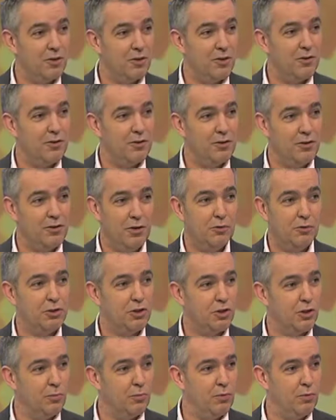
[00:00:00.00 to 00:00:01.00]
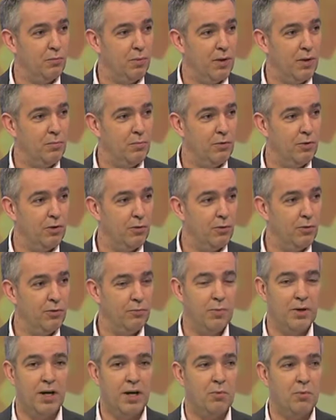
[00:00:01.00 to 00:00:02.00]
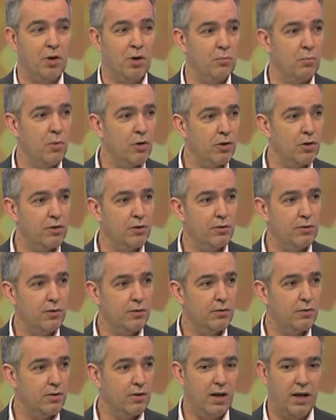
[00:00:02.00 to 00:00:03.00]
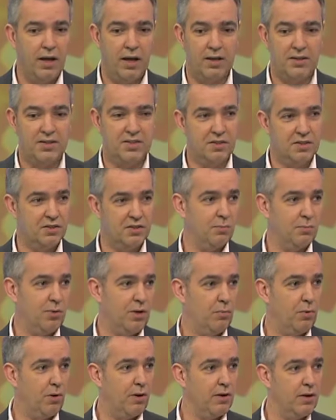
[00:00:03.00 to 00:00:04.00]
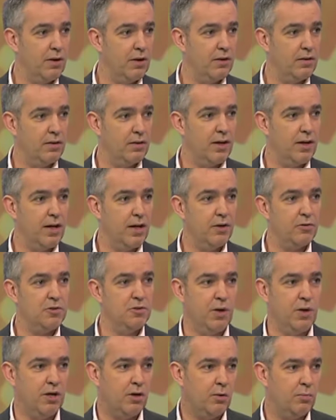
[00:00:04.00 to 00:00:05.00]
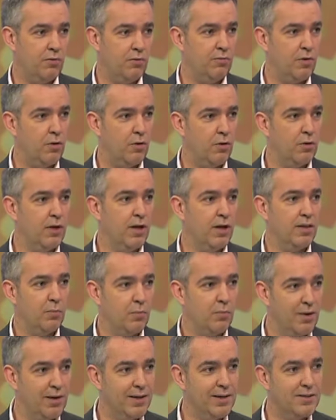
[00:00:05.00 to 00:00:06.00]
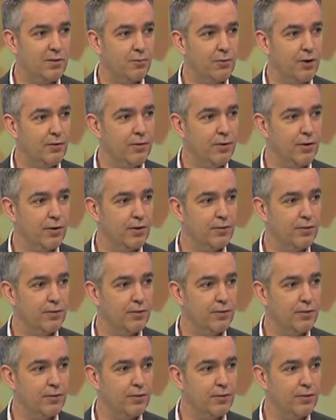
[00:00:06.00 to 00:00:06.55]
on YouTube of people who have been able to monitor it, see somebody breaking into the house, pick up the phone and get the police around it.